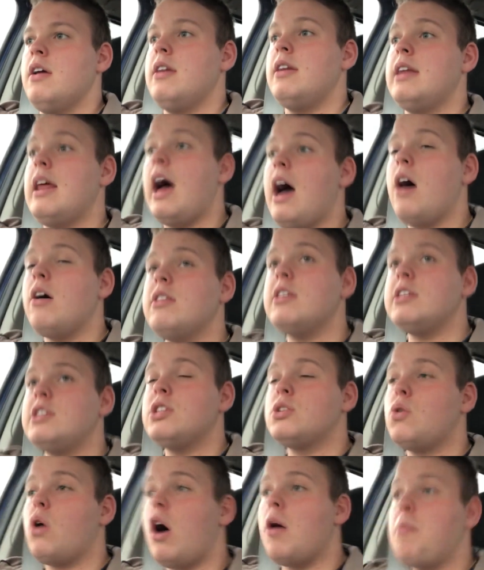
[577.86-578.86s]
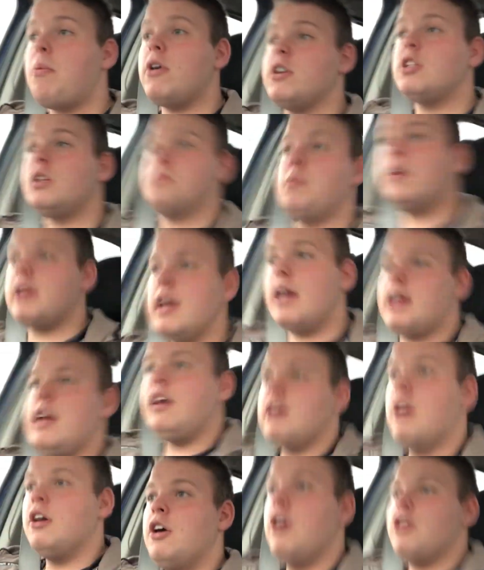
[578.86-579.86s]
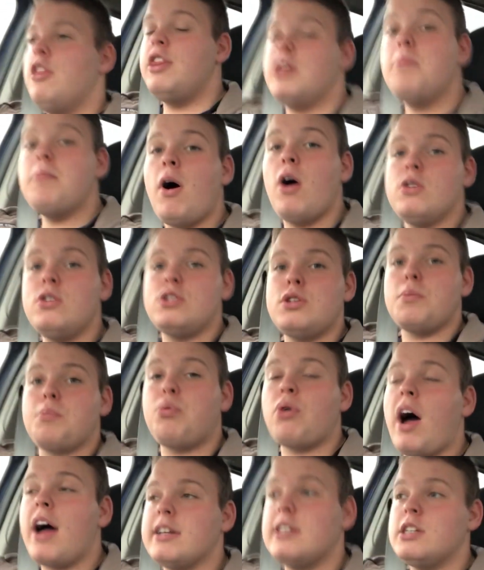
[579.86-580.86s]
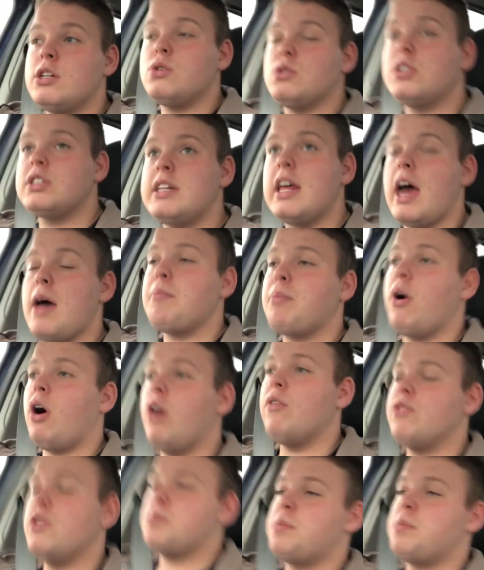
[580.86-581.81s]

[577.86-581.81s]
Now this is quite possibly the most practical step of the